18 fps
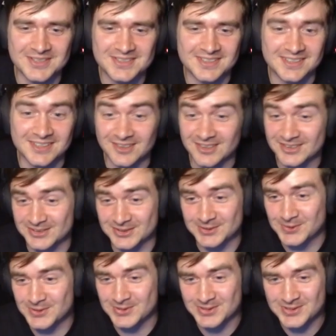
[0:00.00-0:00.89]
Here also
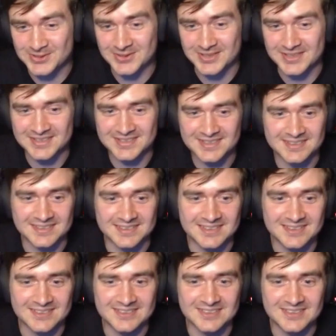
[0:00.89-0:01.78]
crucial choice. Yeah,
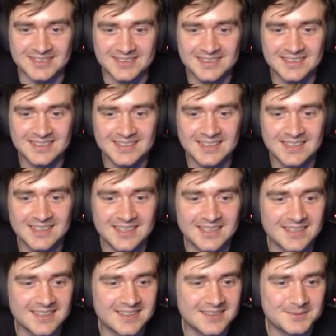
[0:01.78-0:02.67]
you know,
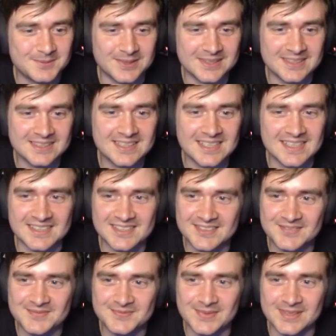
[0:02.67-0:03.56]
pretty nice,
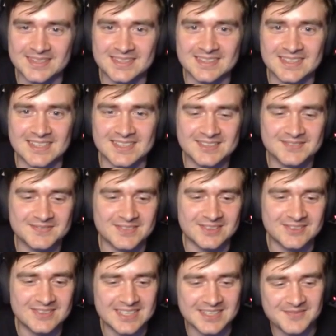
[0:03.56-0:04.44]
pretty nice. All
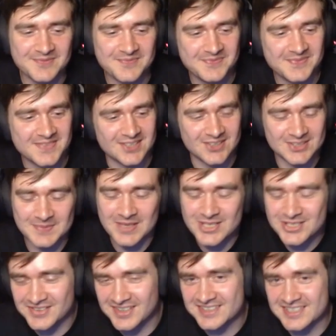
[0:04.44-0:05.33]
right. So as
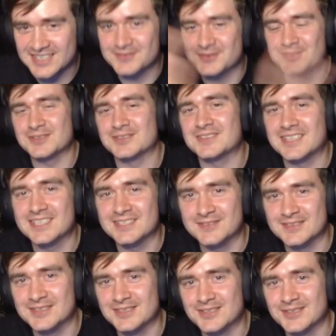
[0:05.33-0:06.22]
mentioned, that's it for today's
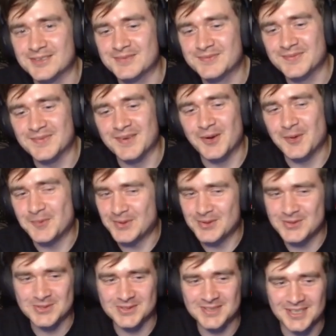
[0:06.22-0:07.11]
video. I hope you
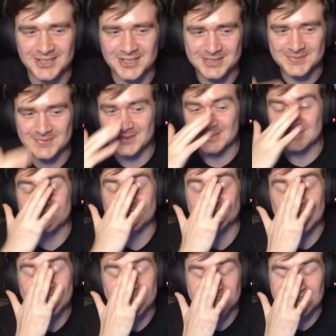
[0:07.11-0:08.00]
enjoyed KS Spawn. As
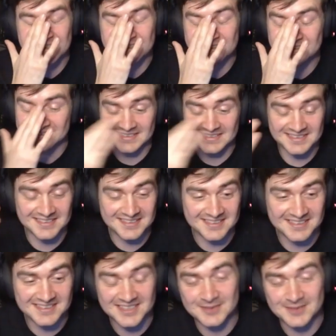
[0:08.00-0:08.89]
mentioned, I didn't
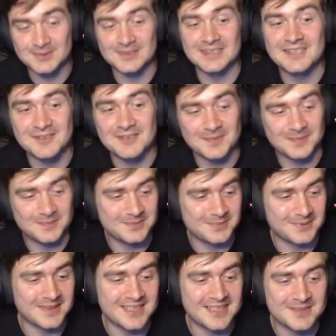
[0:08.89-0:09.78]
think I will ever
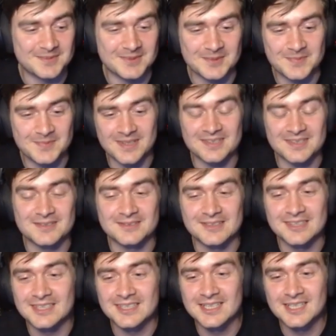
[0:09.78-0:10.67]
play him
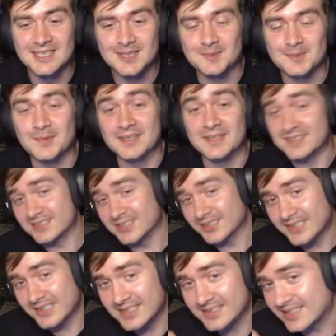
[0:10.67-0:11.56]
competitively, but he's
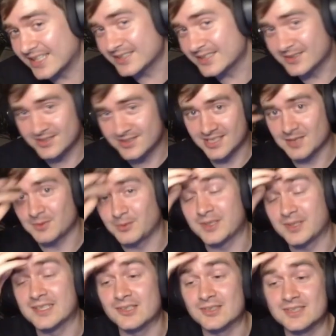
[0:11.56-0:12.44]
looking not too shy right
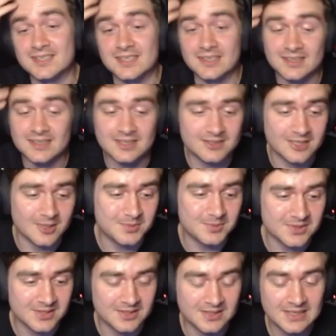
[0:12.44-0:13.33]
now. Still not top
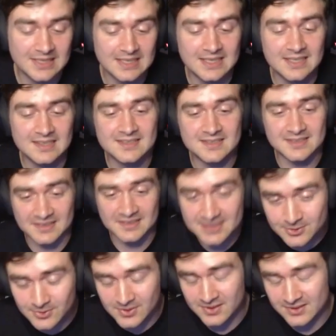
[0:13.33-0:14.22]
tier. Still
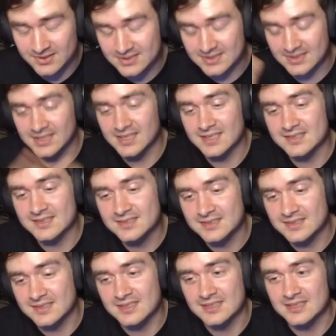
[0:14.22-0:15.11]
struggles against
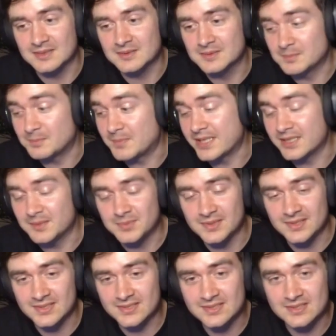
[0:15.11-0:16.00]
the meta
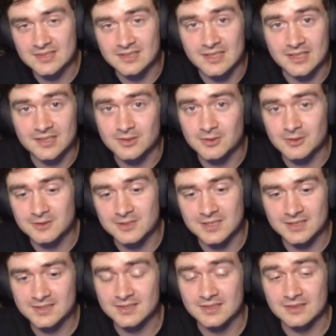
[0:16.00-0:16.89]
beasts like
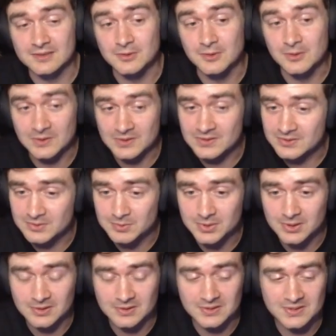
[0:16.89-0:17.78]
Korix and Horus, to be
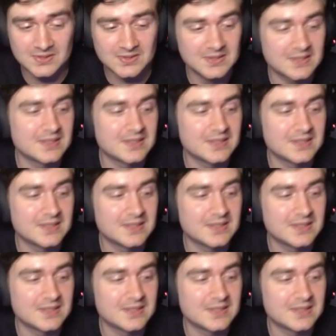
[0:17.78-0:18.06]
honest.